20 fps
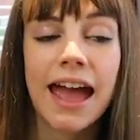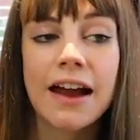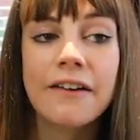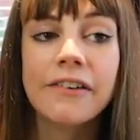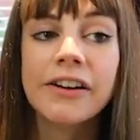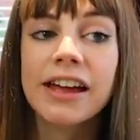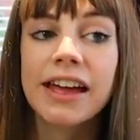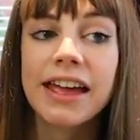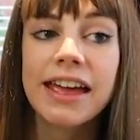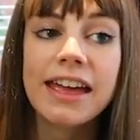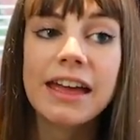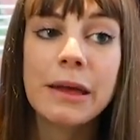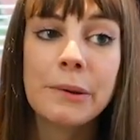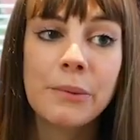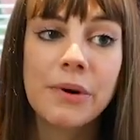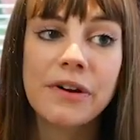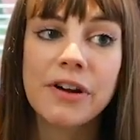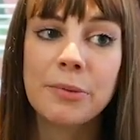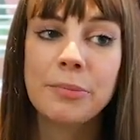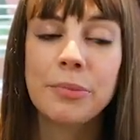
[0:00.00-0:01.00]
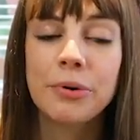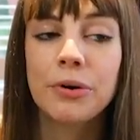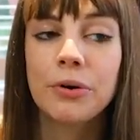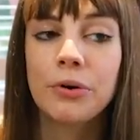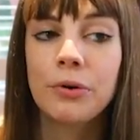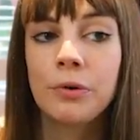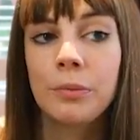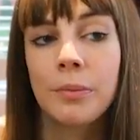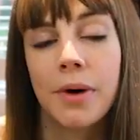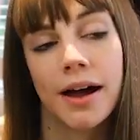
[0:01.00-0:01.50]
area here where I put
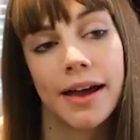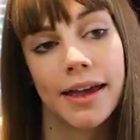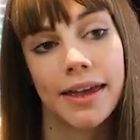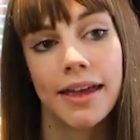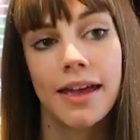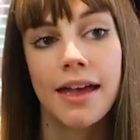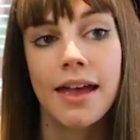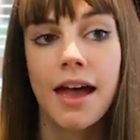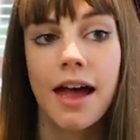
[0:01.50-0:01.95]
all my